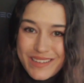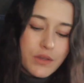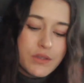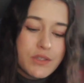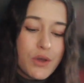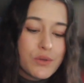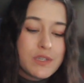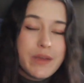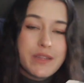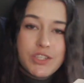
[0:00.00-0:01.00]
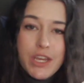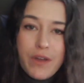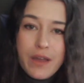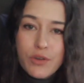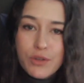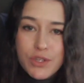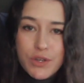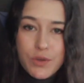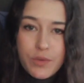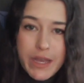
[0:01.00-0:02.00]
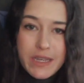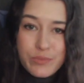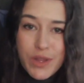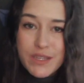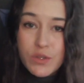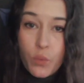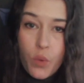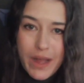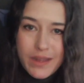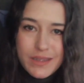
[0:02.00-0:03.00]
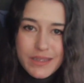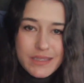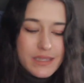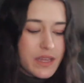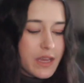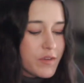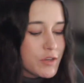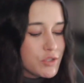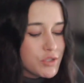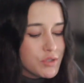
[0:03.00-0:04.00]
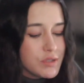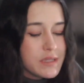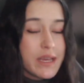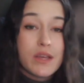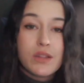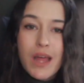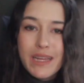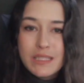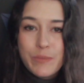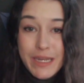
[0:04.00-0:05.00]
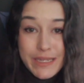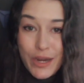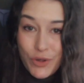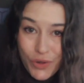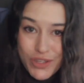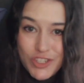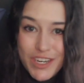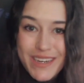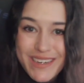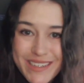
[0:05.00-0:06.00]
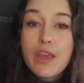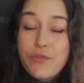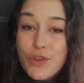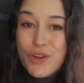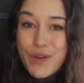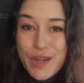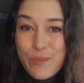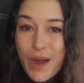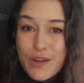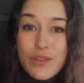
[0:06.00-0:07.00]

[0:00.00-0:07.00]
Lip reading: So to make the G502 X Plus wireless, they have introduced their Lightspeed technology. If you're already part of the